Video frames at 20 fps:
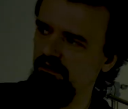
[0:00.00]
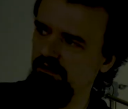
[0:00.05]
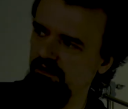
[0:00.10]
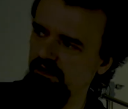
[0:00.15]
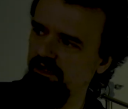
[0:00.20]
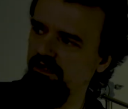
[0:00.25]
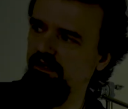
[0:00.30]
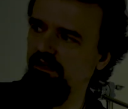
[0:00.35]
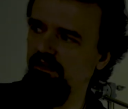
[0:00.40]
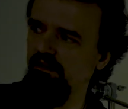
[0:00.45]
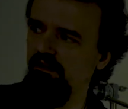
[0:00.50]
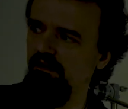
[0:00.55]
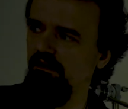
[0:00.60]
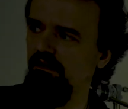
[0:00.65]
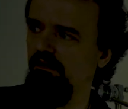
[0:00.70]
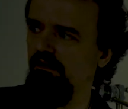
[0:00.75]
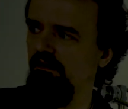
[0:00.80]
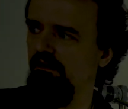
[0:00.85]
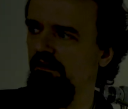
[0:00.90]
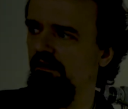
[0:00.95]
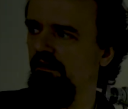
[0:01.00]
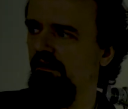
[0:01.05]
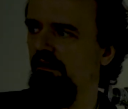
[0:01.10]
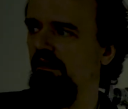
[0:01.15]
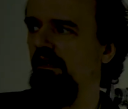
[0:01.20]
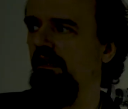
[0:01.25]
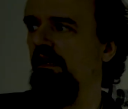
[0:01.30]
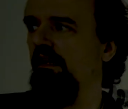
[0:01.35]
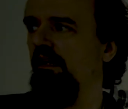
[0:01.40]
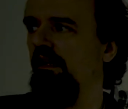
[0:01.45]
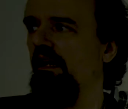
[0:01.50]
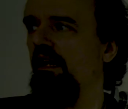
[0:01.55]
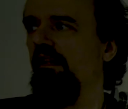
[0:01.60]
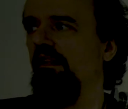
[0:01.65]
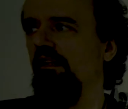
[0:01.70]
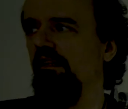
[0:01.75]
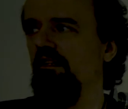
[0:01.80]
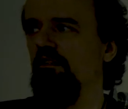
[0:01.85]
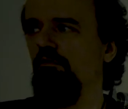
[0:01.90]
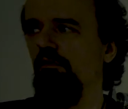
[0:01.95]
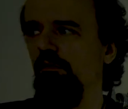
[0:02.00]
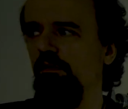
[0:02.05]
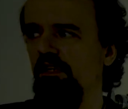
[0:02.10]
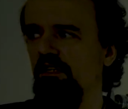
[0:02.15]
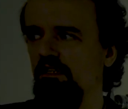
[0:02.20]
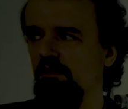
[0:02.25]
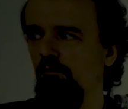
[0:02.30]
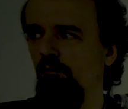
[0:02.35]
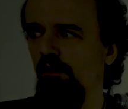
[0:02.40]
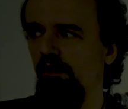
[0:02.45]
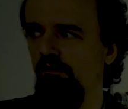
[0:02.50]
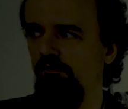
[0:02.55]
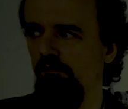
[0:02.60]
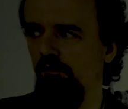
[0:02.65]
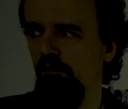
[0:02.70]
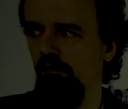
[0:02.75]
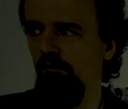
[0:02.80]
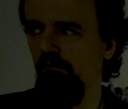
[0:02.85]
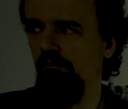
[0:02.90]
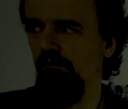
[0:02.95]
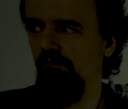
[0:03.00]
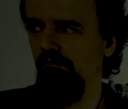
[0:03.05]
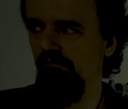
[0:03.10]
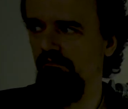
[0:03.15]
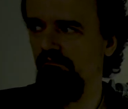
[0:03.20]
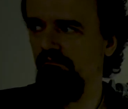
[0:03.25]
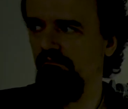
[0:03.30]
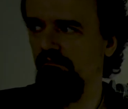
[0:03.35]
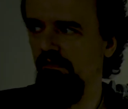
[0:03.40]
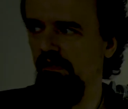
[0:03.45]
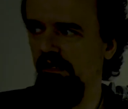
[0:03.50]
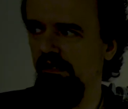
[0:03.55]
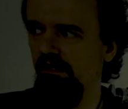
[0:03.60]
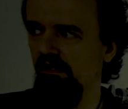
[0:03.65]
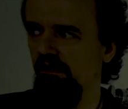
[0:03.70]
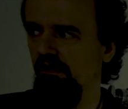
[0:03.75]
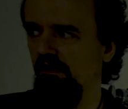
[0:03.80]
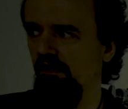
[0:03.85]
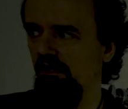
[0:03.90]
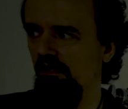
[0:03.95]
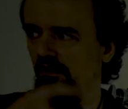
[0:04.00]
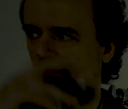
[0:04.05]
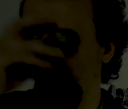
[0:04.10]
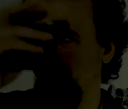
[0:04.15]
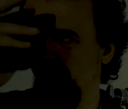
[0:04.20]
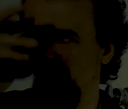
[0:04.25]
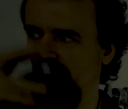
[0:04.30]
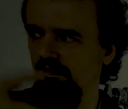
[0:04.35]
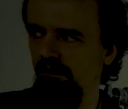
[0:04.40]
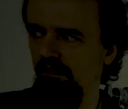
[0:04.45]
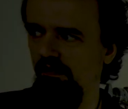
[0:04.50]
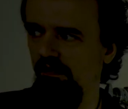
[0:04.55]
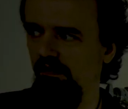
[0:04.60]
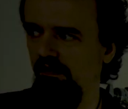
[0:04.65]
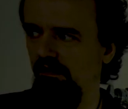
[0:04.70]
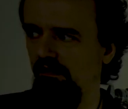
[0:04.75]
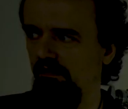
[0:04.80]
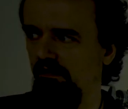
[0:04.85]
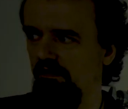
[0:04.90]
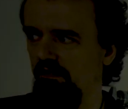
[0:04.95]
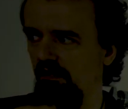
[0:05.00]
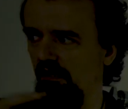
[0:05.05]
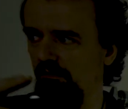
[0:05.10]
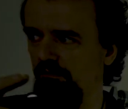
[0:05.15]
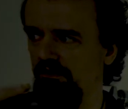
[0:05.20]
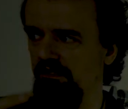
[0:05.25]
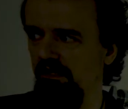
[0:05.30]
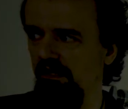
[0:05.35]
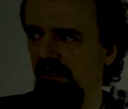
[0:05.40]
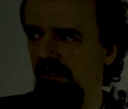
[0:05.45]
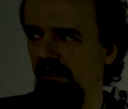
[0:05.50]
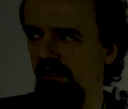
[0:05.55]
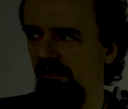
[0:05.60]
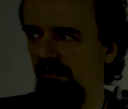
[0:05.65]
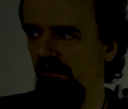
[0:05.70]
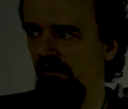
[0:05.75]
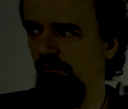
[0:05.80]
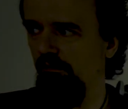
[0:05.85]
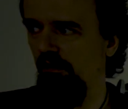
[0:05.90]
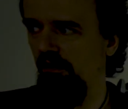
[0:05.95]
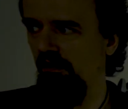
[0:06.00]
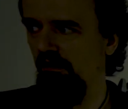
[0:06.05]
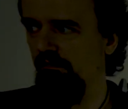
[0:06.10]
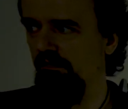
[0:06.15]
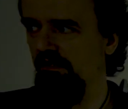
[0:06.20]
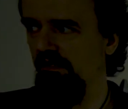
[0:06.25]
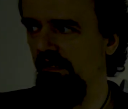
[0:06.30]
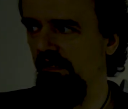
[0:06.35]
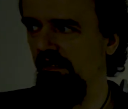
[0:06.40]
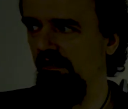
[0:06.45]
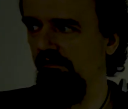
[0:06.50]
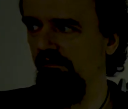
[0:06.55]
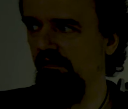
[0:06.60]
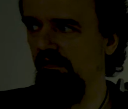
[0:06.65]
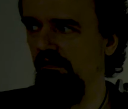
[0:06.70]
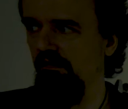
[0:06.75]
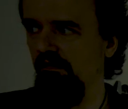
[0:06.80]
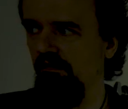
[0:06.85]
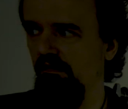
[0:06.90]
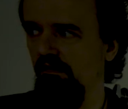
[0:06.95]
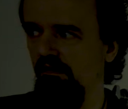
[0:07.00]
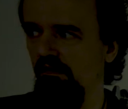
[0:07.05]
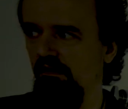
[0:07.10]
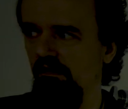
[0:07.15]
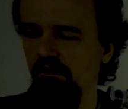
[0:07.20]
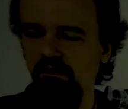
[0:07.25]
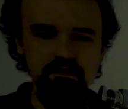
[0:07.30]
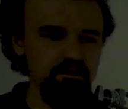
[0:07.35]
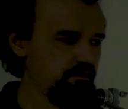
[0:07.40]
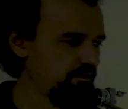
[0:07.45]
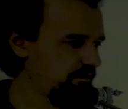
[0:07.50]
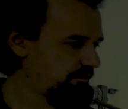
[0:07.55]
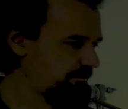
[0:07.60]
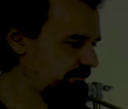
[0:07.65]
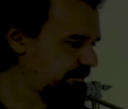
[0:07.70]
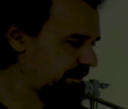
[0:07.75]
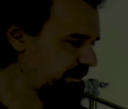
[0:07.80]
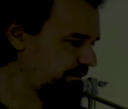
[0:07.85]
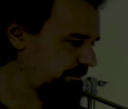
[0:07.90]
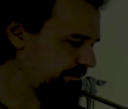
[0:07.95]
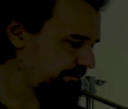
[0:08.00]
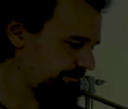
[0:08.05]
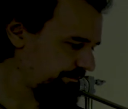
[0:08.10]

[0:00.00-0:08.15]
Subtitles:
Getting there. Yeah, I think this will be a square photo. I'm gonna cut off the top side and the bottom side of the frame.